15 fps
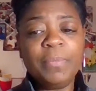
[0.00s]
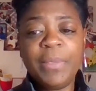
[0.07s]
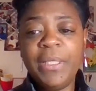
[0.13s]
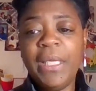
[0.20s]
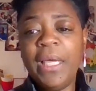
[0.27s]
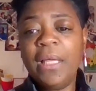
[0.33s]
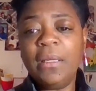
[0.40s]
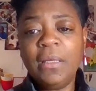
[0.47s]
But
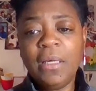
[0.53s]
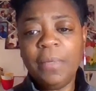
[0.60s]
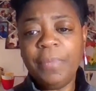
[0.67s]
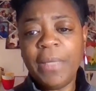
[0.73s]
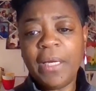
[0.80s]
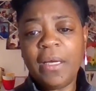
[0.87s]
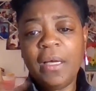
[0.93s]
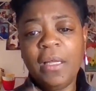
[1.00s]
yeah, look up
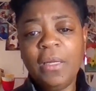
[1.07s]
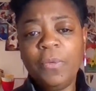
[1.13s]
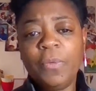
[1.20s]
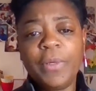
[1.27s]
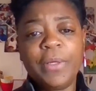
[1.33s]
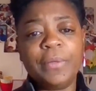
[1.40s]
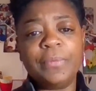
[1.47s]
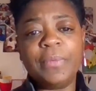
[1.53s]
that color
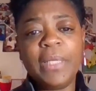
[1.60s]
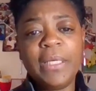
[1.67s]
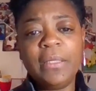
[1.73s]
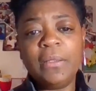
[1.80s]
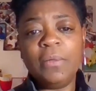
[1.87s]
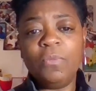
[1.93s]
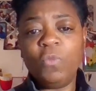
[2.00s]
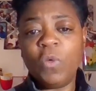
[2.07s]
wheel.
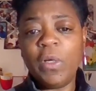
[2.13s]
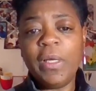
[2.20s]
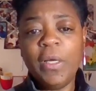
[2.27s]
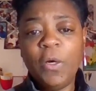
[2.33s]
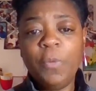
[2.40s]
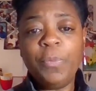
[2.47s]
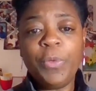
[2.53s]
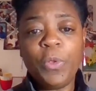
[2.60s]
That will
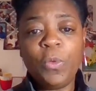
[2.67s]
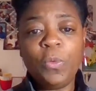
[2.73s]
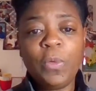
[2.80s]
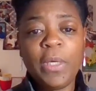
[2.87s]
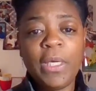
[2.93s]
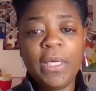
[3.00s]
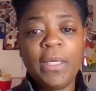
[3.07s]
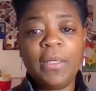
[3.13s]
help you
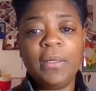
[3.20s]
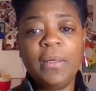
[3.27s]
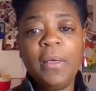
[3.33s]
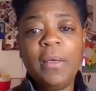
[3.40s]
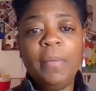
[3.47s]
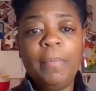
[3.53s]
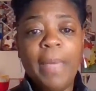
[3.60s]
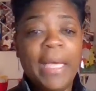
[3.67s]
in
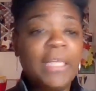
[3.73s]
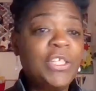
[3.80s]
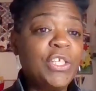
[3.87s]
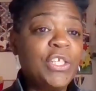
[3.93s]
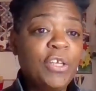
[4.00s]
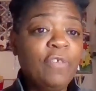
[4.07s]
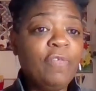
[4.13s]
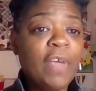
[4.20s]

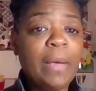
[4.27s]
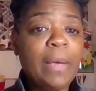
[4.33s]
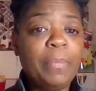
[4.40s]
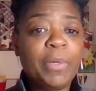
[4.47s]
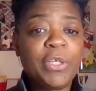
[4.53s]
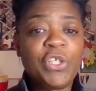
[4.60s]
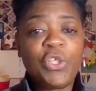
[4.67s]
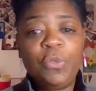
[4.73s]
matching your
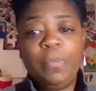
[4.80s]
fabrics.